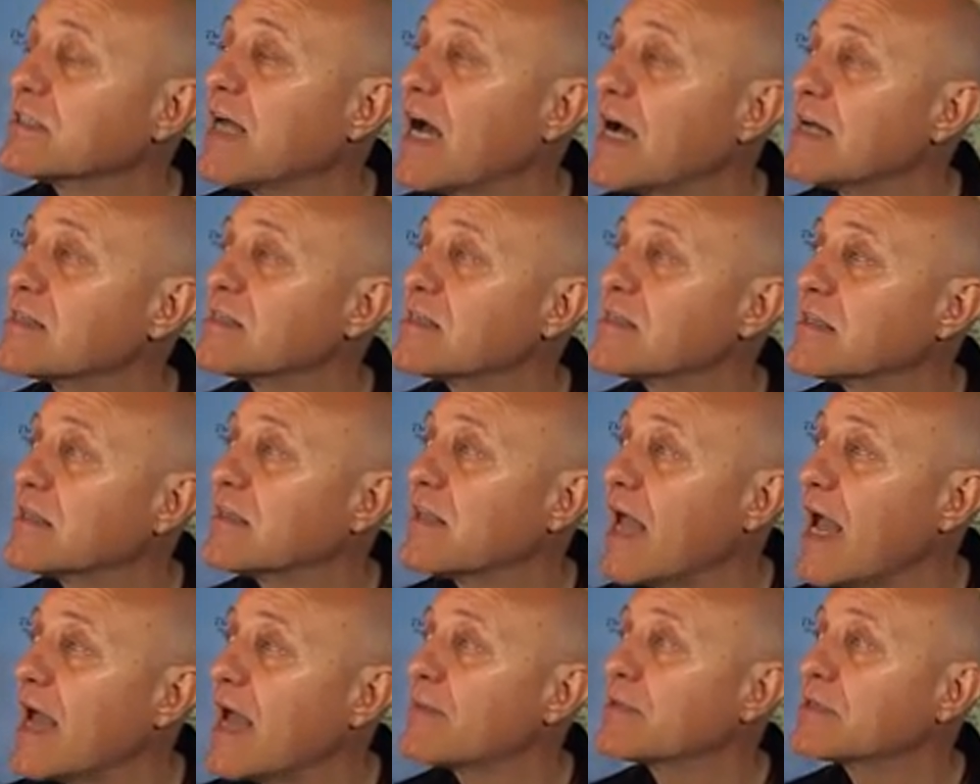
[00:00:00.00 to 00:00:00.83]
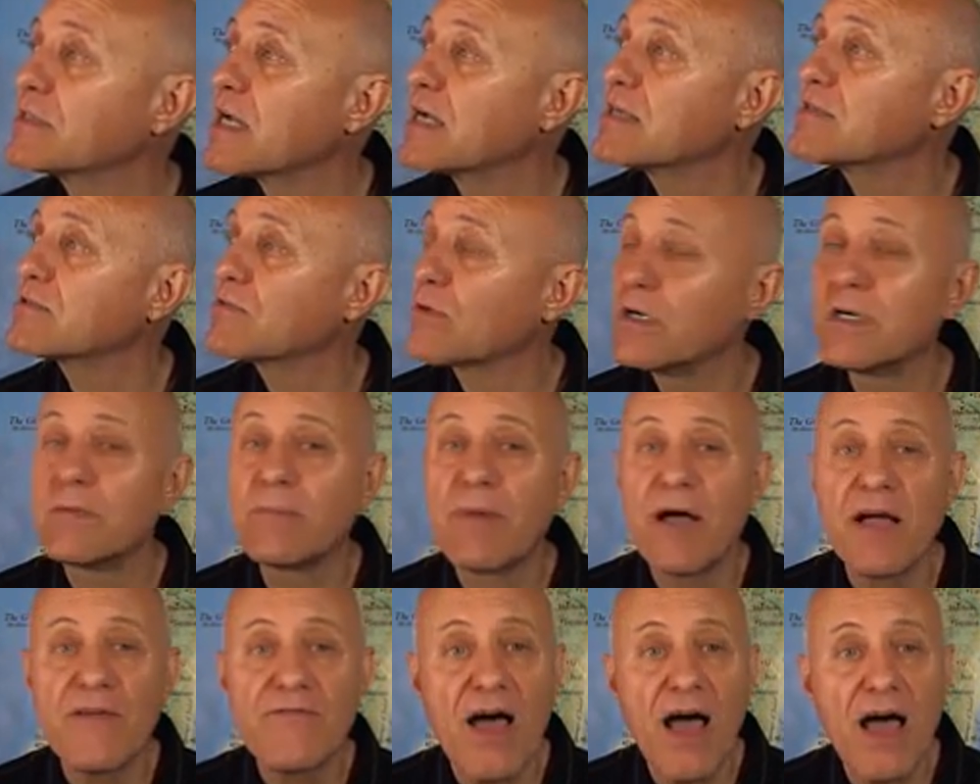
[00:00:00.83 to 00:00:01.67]
not see the land which I swore to
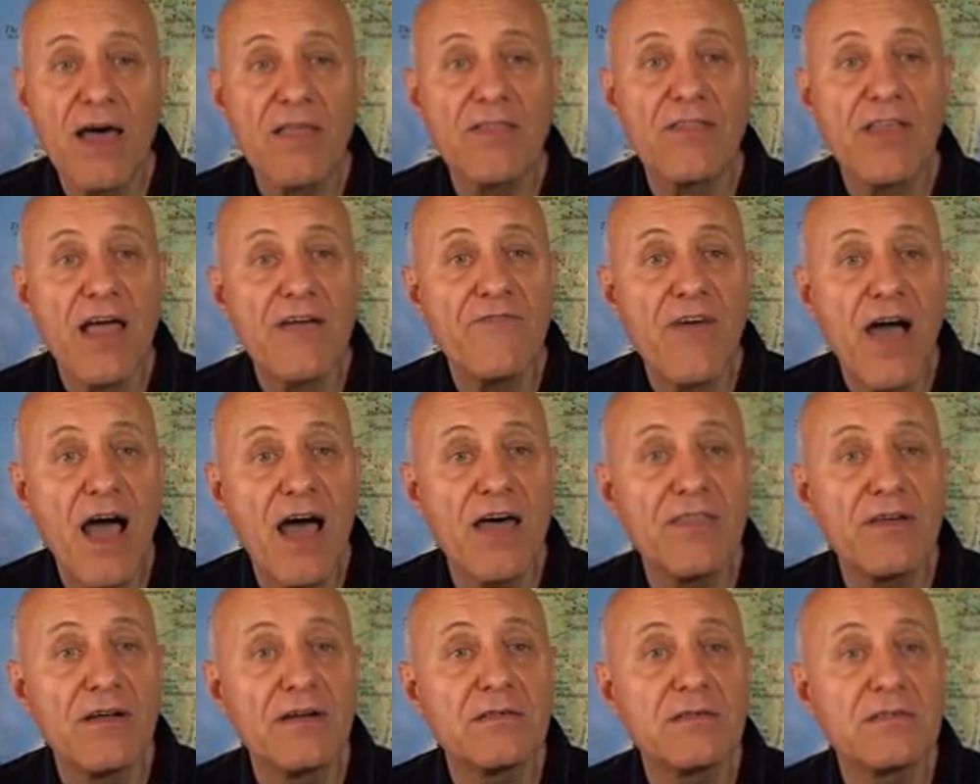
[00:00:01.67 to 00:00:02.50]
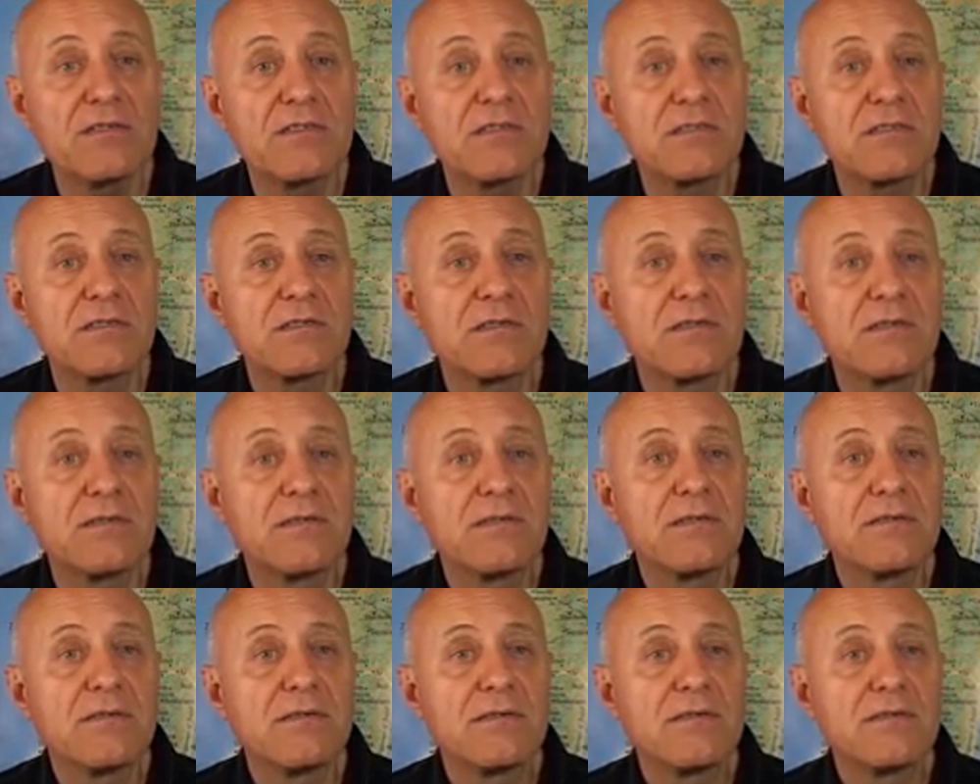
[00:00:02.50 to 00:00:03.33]
thy fathers.
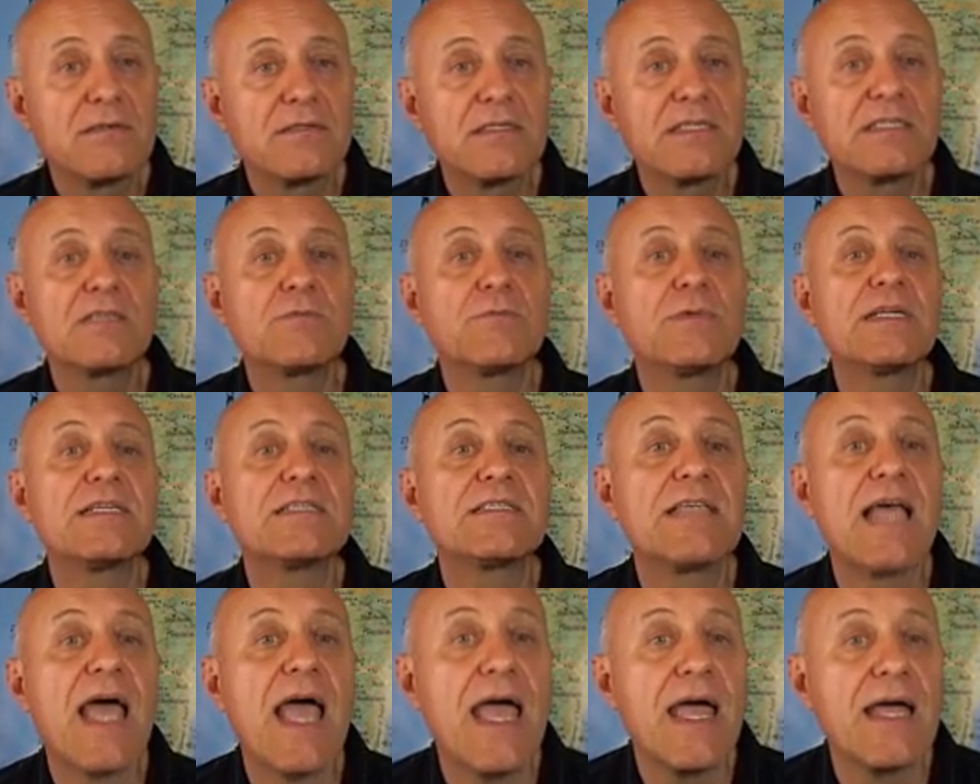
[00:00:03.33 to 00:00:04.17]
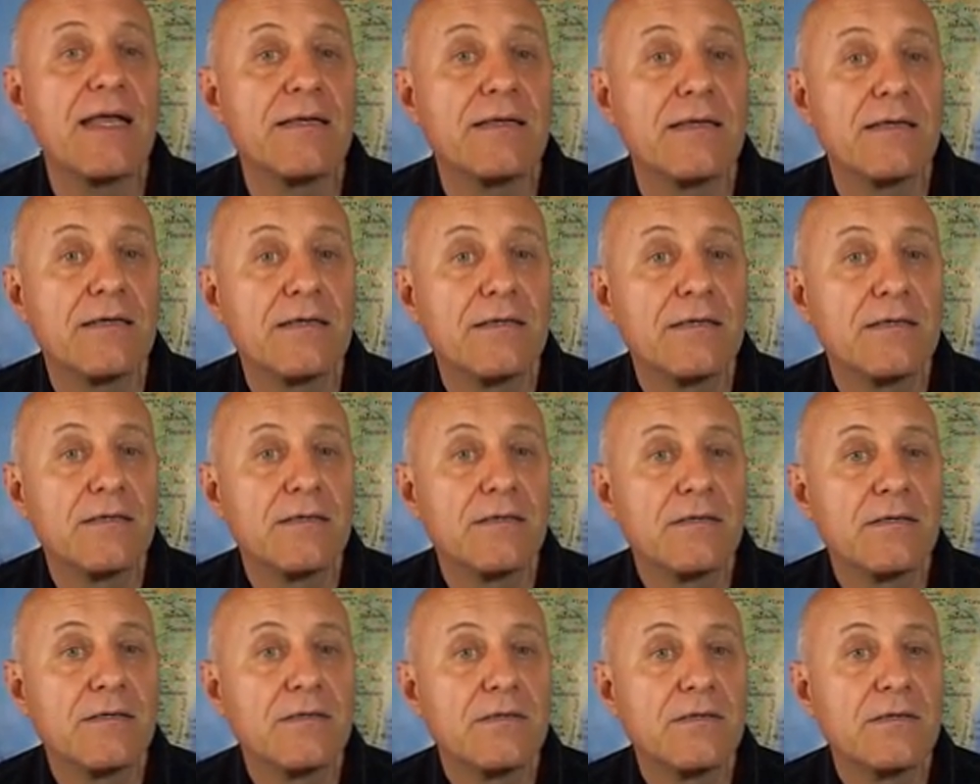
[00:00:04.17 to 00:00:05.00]
Listen what he's saying.
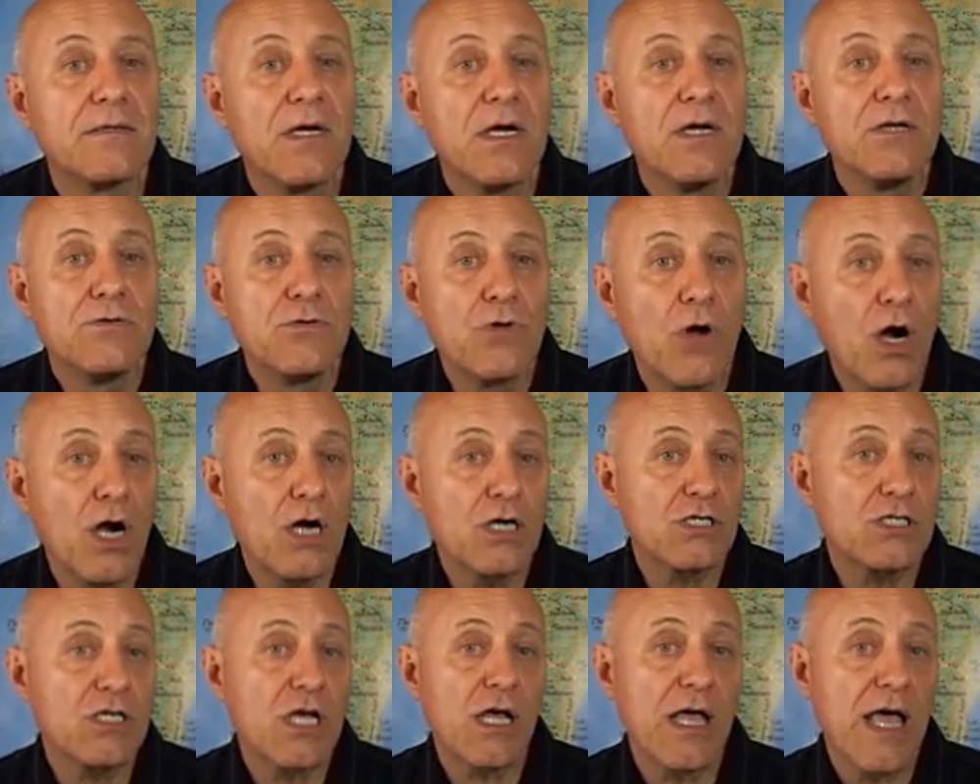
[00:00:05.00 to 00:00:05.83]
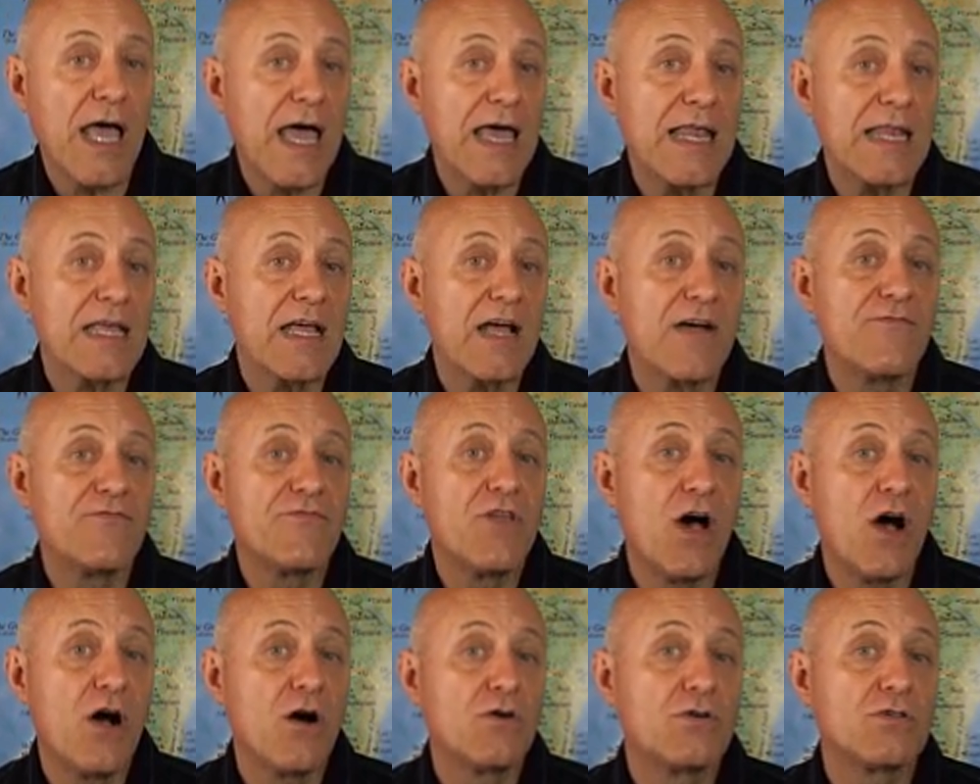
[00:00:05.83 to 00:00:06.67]
Nor shall any of
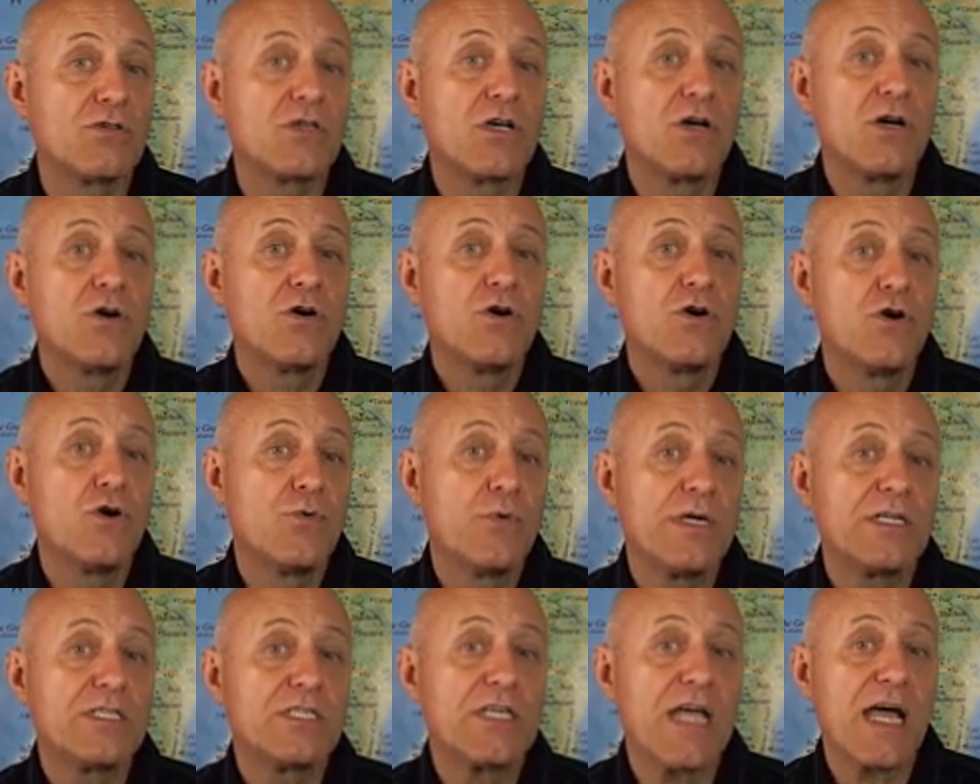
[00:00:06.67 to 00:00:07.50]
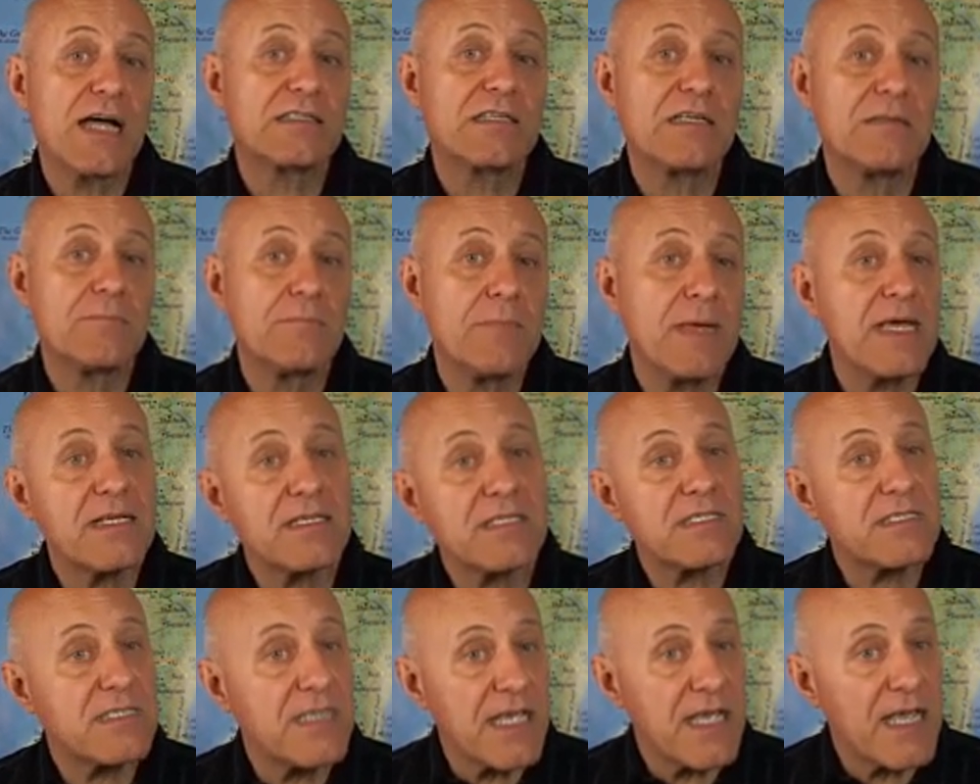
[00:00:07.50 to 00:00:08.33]
those who rejected me
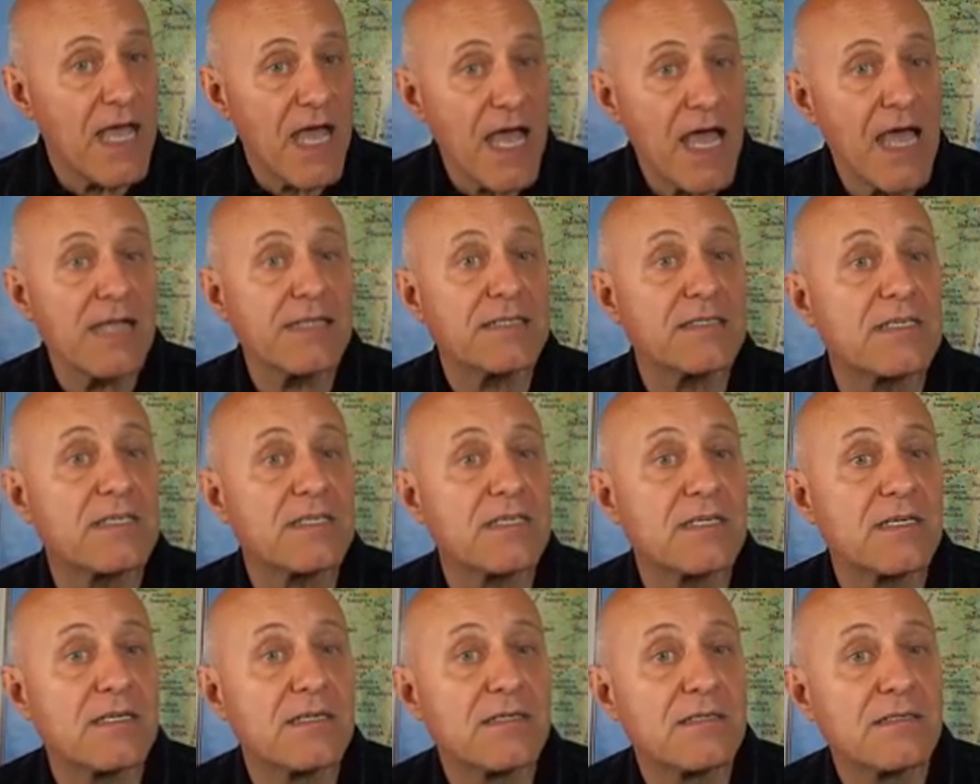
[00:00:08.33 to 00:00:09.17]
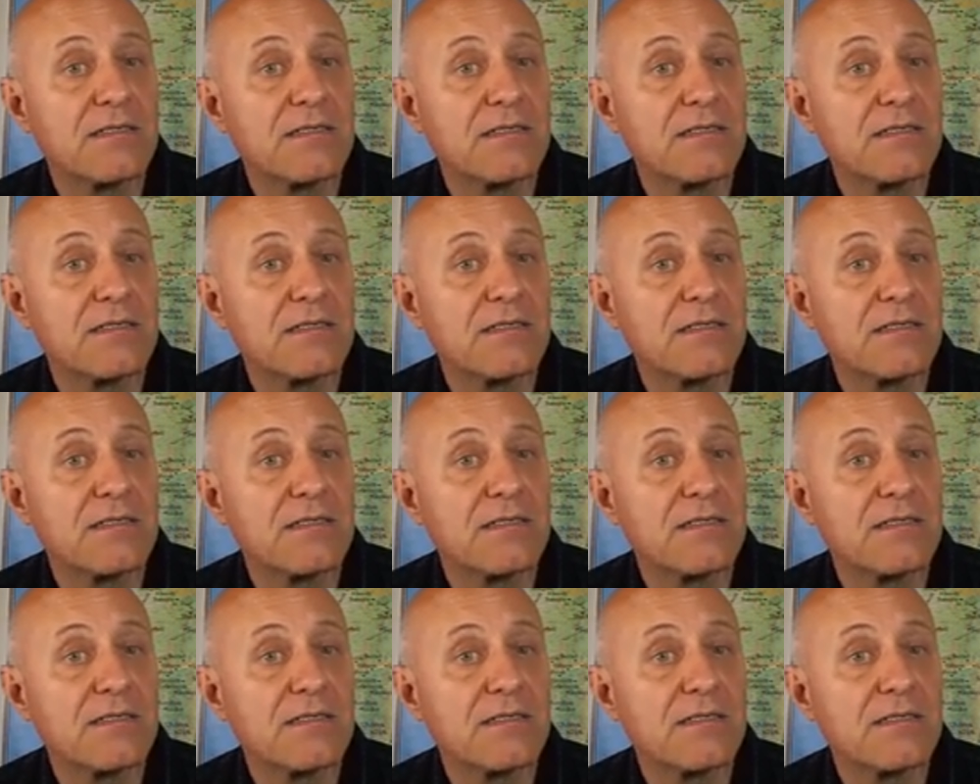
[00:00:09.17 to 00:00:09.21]
see it.